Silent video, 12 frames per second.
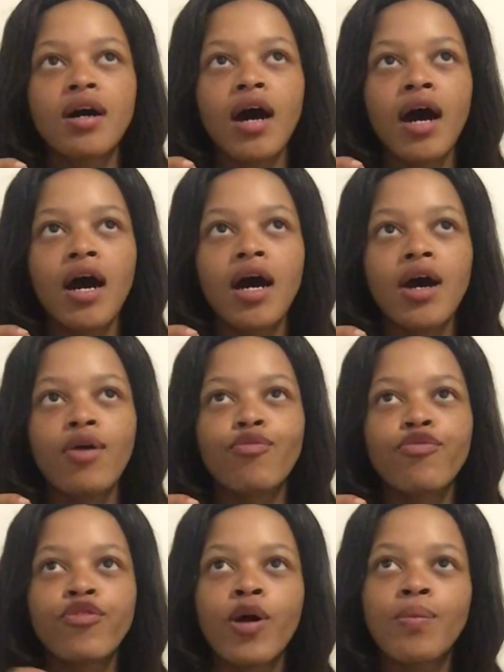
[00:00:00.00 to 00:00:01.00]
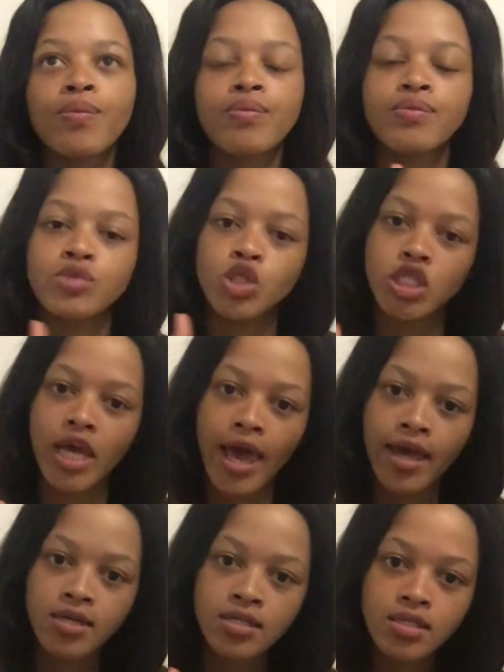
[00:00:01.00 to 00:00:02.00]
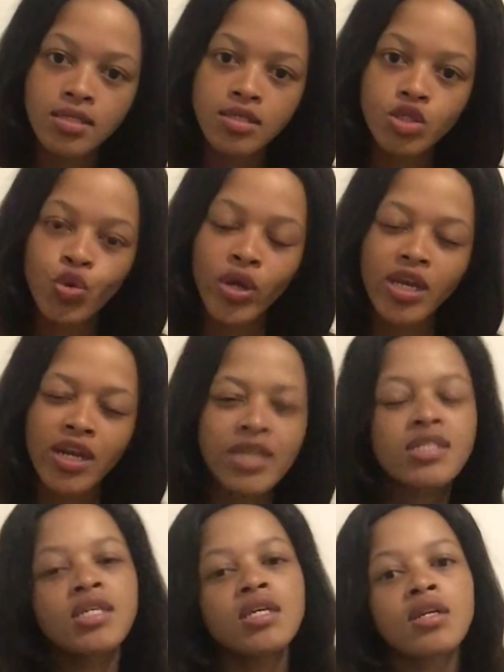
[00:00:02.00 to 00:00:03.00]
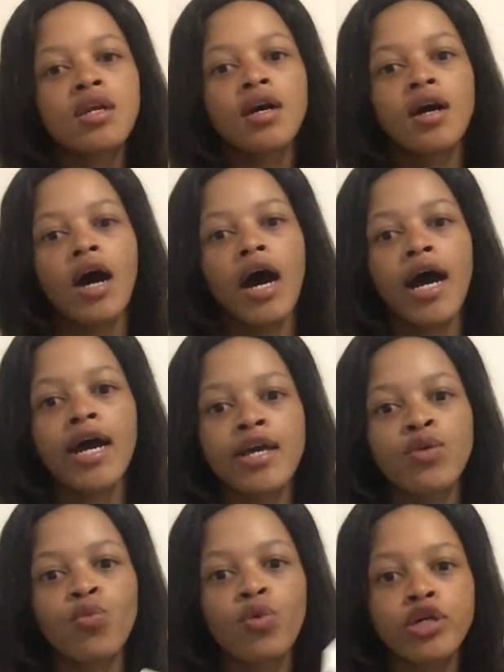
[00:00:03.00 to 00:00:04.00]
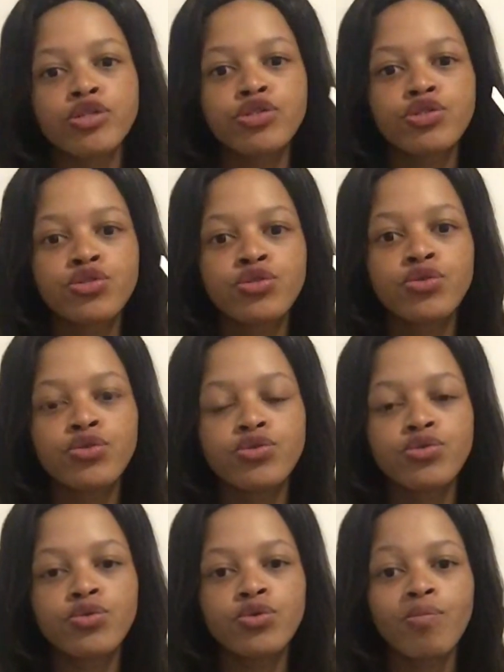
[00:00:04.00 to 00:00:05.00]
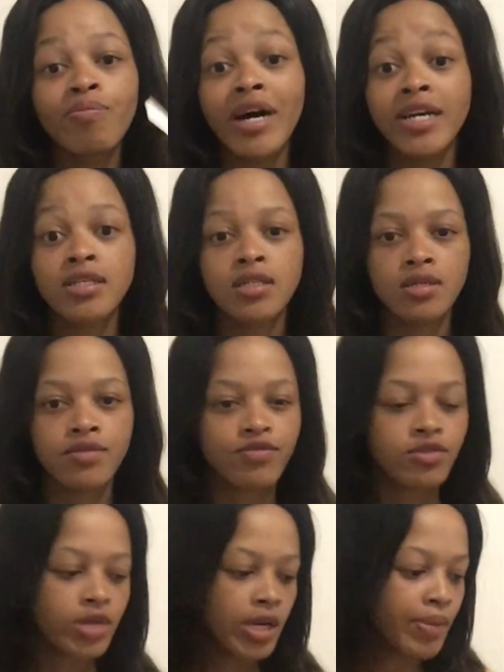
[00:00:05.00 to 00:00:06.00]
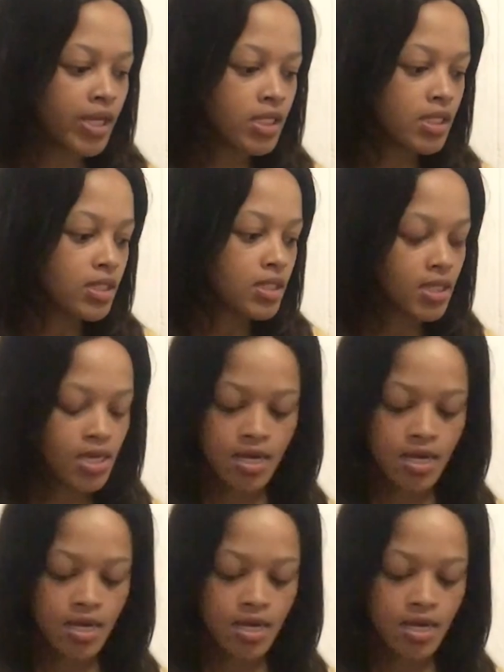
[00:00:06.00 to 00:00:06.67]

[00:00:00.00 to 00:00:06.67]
from Jan 2019, I want to do biotin for 3 months,